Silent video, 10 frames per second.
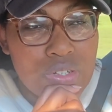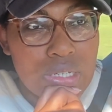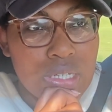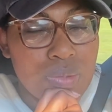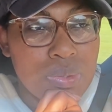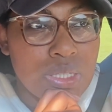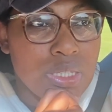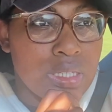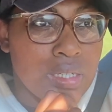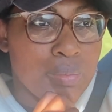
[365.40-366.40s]
he was
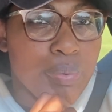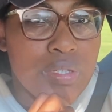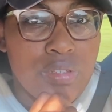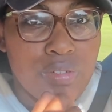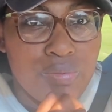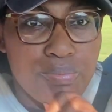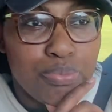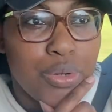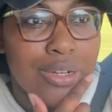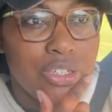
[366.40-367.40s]
the Prince of
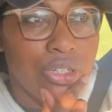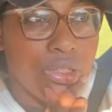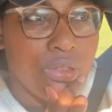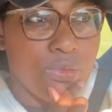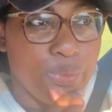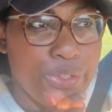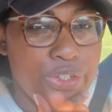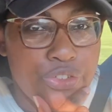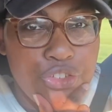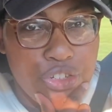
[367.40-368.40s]
Prussia, which
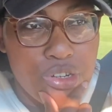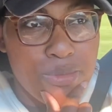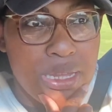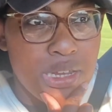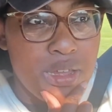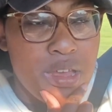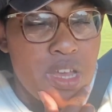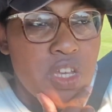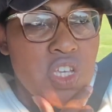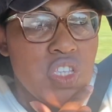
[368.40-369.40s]
is German.
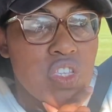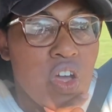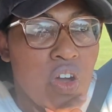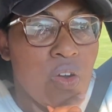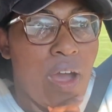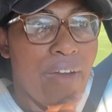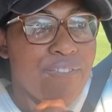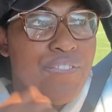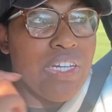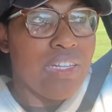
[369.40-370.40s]
So I
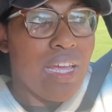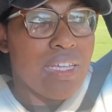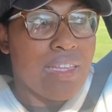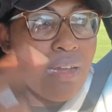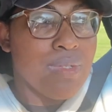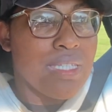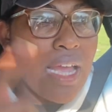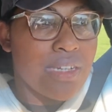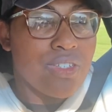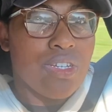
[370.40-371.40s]
feel like that was
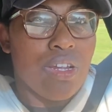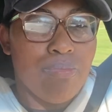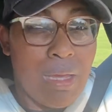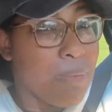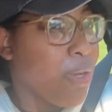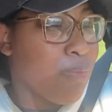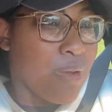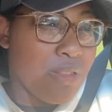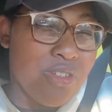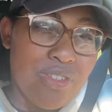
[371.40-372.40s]
actually maybe her
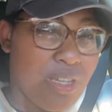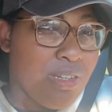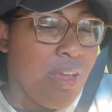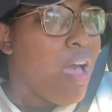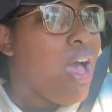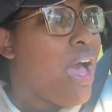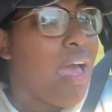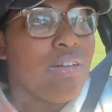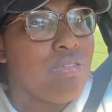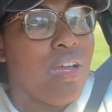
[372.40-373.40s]
brother's son.
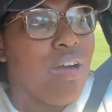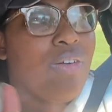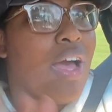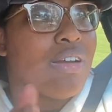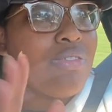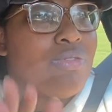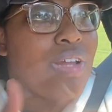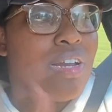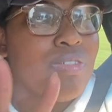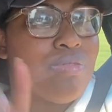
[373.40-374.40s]
I don't know. I
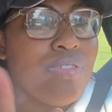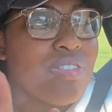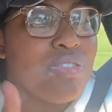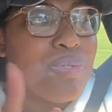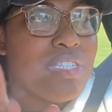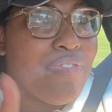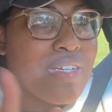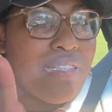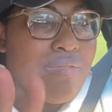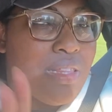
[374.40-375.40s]
don't know the
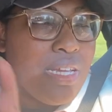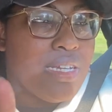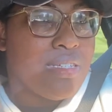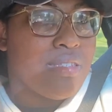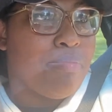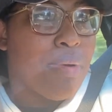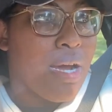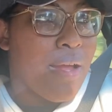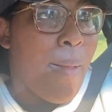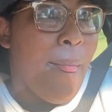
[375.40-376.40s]
specifics of the things,
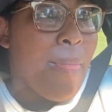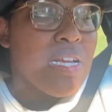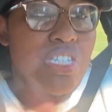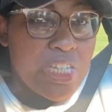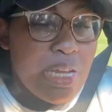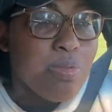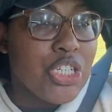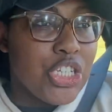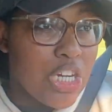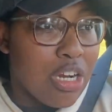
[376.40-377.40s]
but she
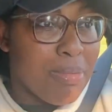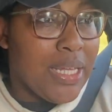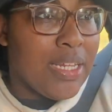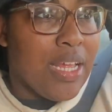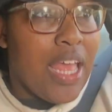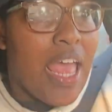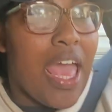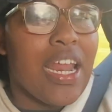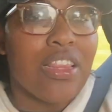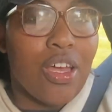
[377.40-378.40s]
was German.
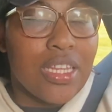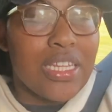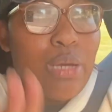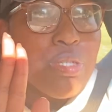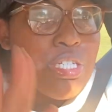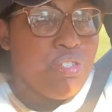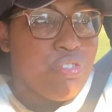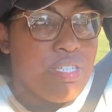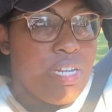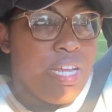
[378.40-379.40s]
And I thought that that was
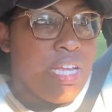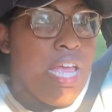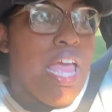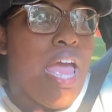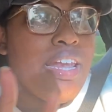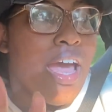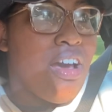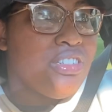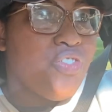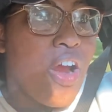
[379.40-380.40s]
interesting. And now
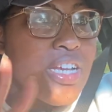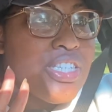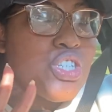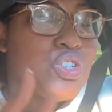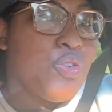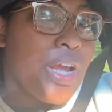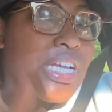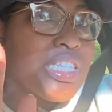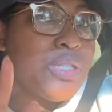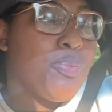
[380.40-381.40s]
as far as this
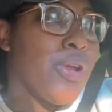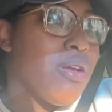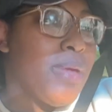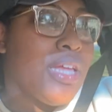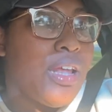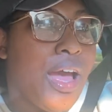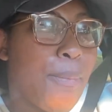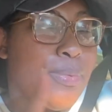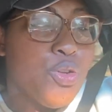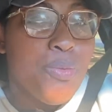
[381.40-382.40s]
great experiment,
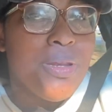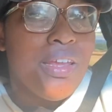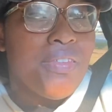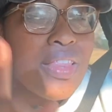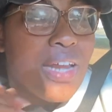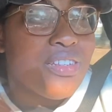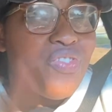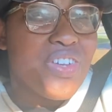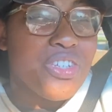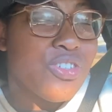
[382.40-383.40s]
I do believe that that is
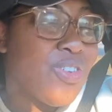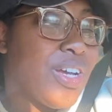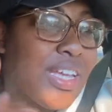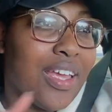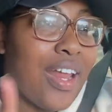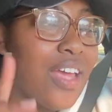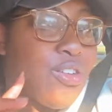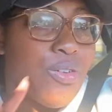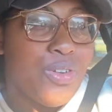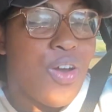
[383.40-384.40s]
fictional. Again, I
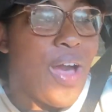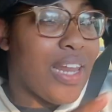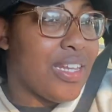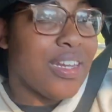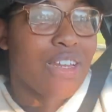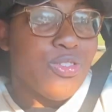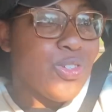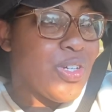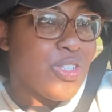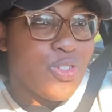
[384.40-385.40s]
don't know. I did not do
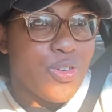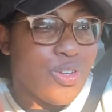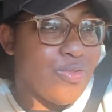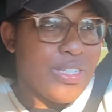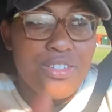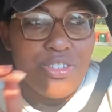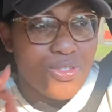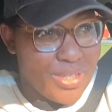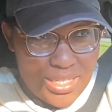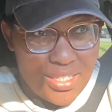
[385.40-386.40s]
no historical research
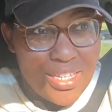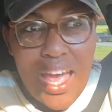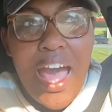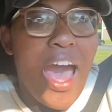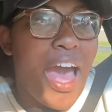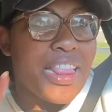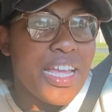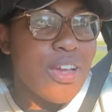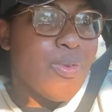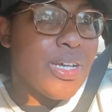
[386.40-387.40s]
on this. I
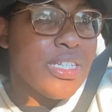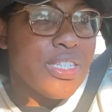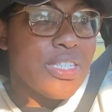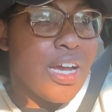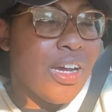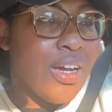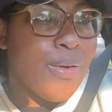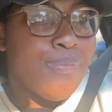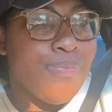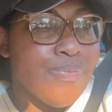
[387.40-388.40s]
think it was,
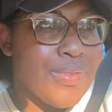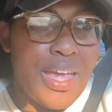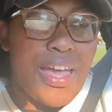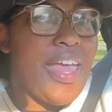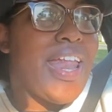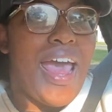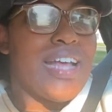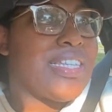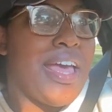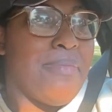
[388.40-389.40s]
it
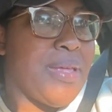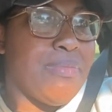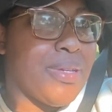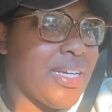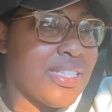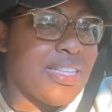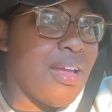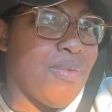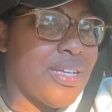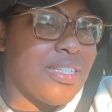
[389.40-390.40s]
had to happen because
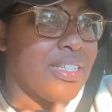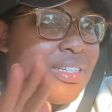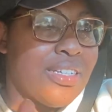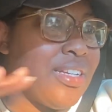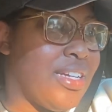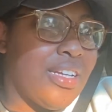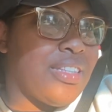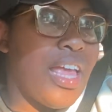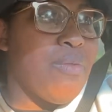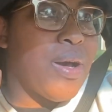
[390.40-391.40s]
they
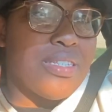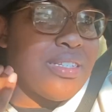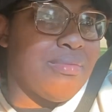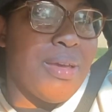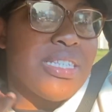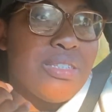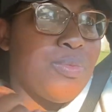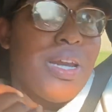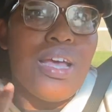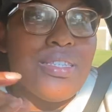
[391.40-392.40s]
wasn't messing
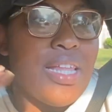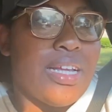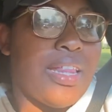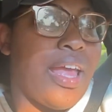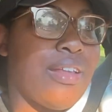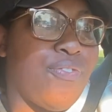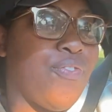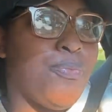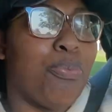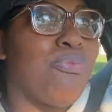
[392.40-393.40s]
with us like that.
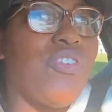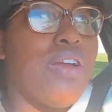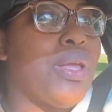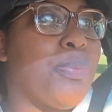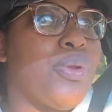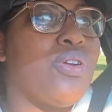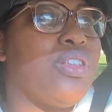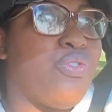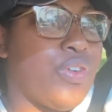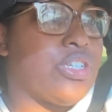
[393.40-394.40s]
Very
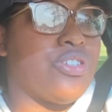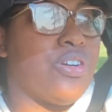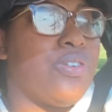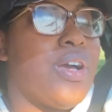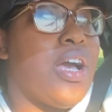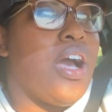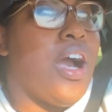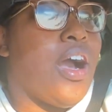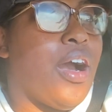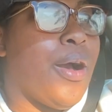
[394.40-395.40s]
purely fictional.
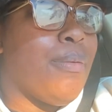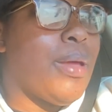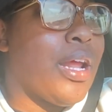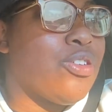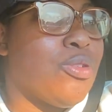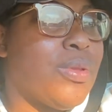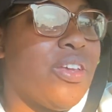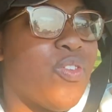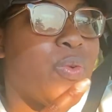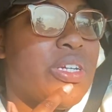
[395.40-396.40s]
And I do
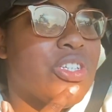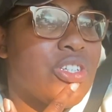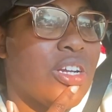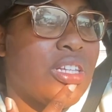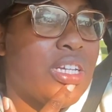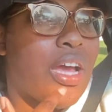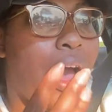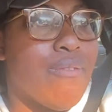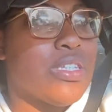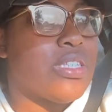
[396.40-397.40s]
believe Queen Charlotte,
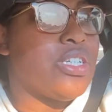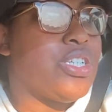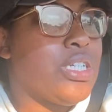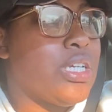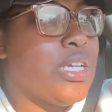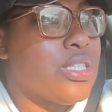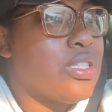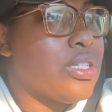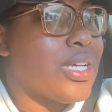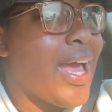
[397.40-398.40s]
obviously she is,
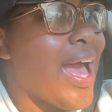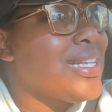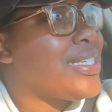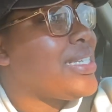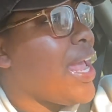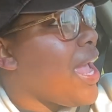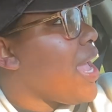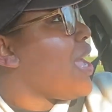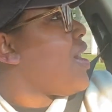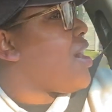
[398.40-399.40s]
God
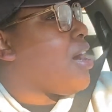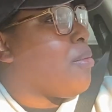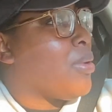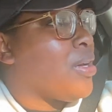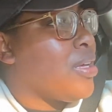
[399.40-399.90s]
damn!